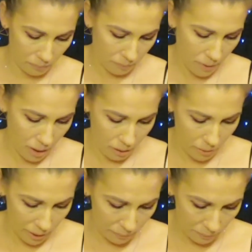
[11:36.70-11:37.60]
All right.
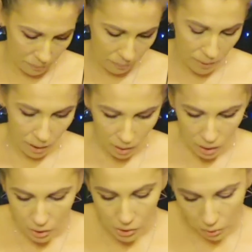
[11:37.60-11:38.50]

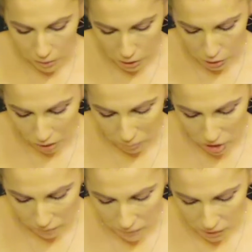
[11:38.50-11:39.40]
So the description
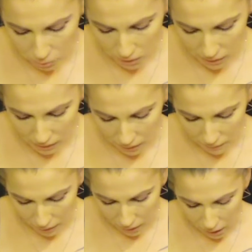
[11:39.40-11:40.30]
of this one said
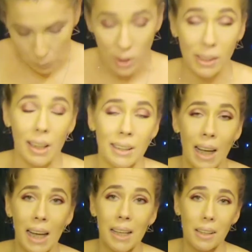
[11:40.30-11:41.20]
that it was a
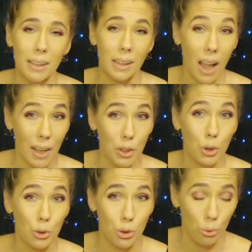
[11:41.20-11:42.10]
10-slot
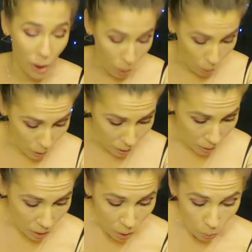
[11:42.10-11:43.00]
jewelry holder,
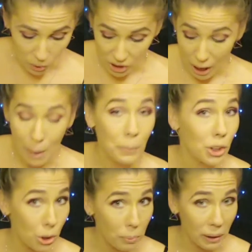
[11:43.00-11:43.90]
which I'm
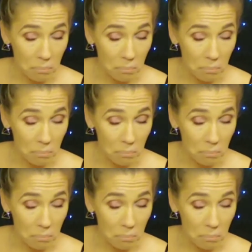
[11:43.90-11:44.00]
assuming